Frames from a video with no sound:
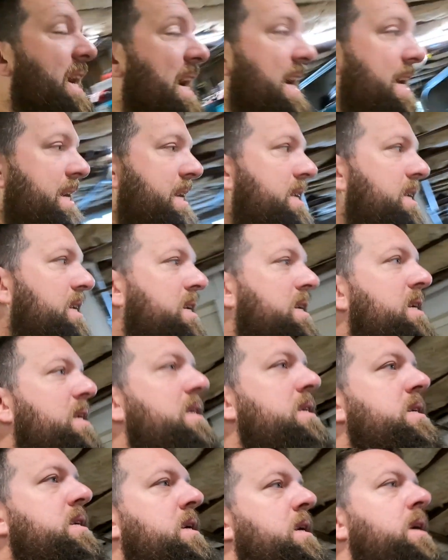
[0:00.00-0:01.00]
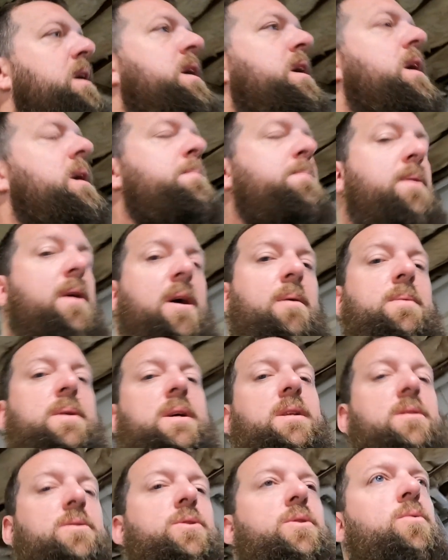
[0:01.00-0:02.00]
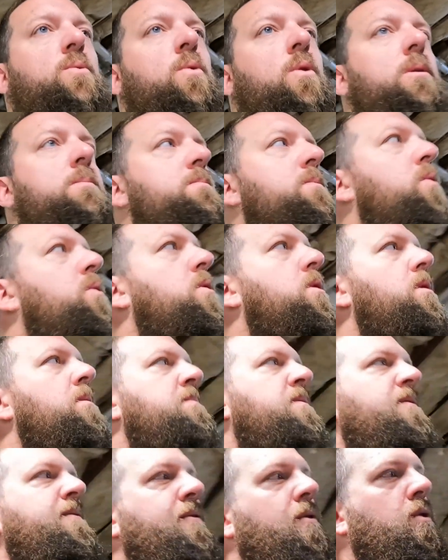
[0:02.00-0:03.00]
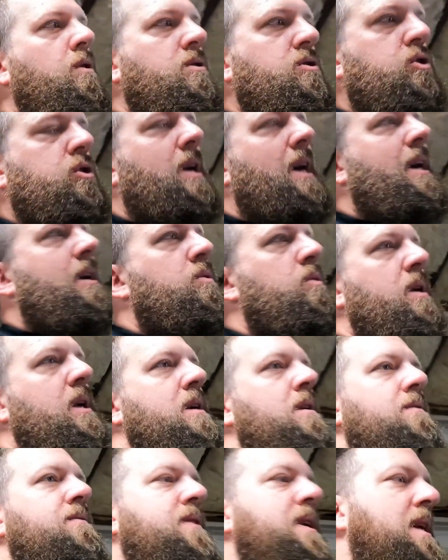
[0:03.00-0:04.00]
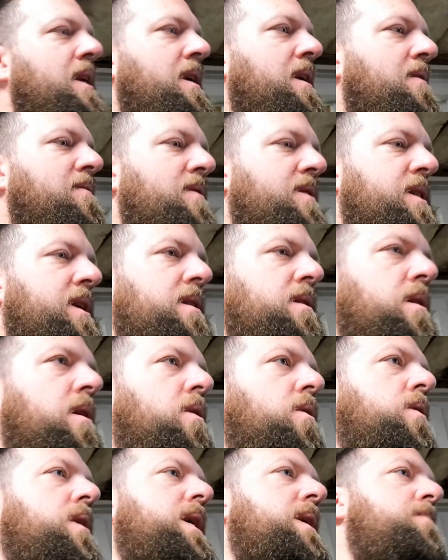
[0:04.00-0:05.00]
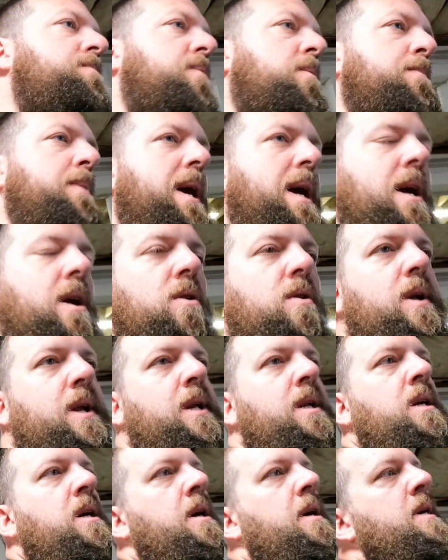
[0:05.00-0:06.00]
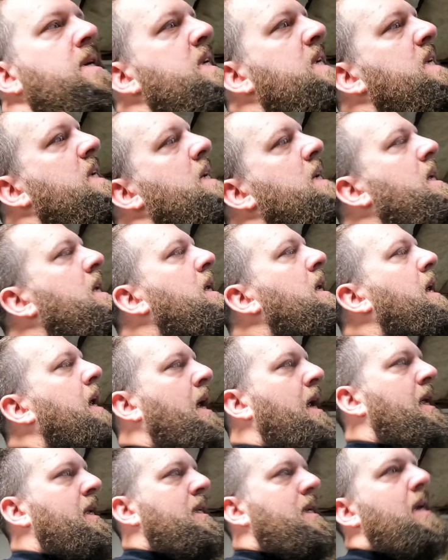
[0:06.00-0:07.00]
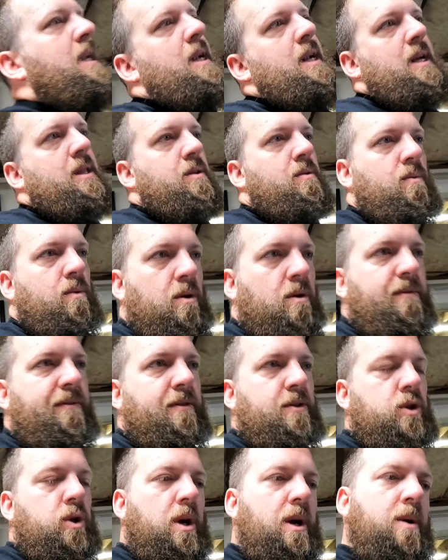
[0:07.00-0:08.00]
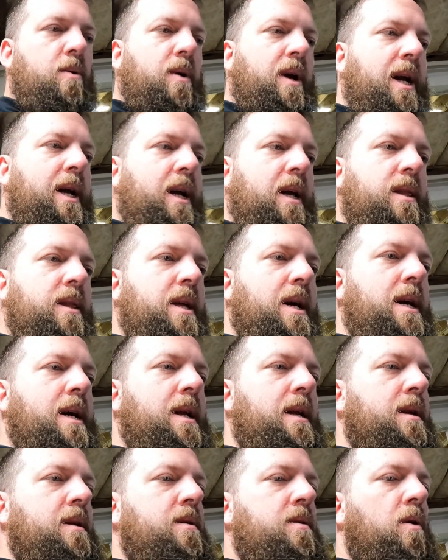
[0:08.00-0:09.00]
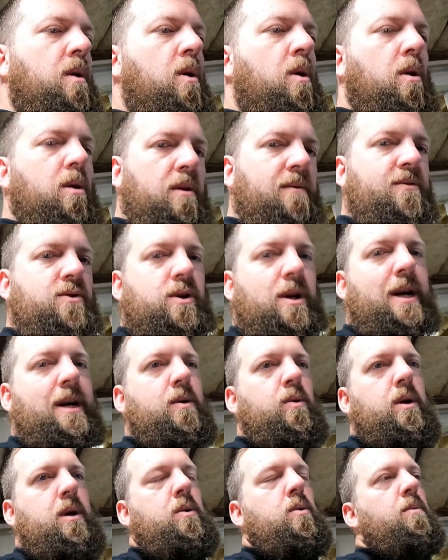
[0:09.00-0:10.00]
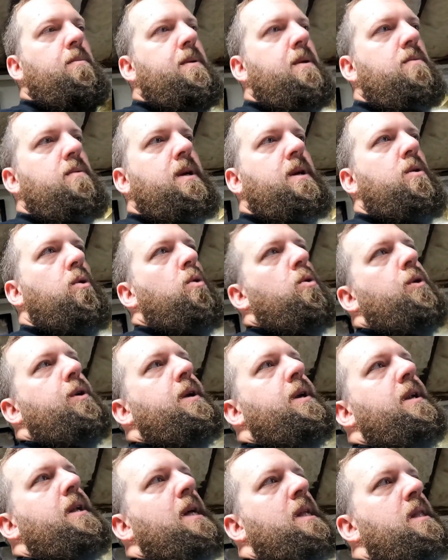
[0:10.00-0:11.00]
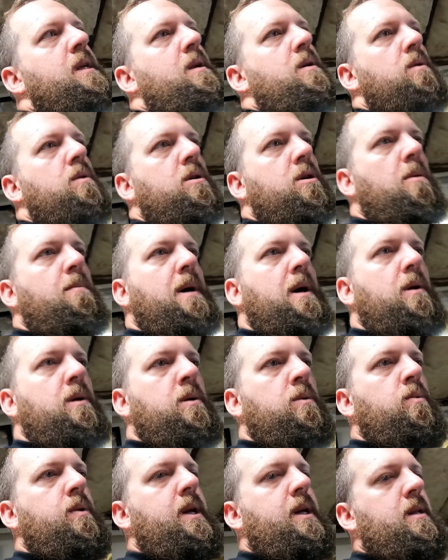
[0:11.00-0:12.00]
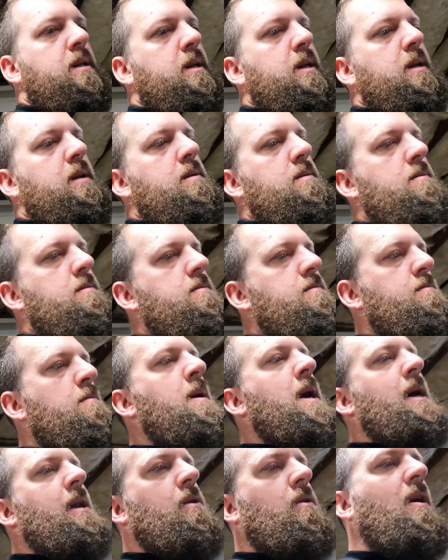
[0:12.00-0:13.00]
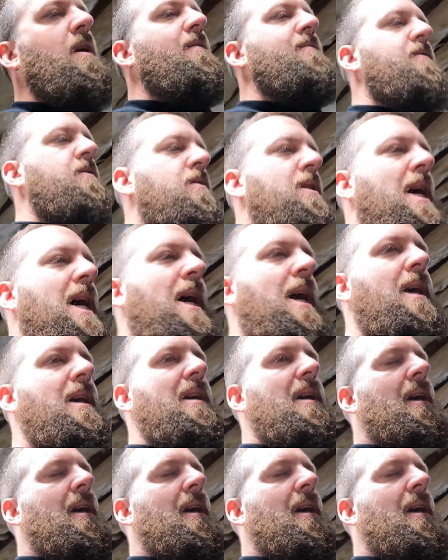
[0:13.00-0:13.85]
on. I'm probably going to do one more before drag week of getting everything loaded, preparing, and getting on the road for drag week. And then all of drag week will be recorded, and then it'll come out in a weekly manner after that.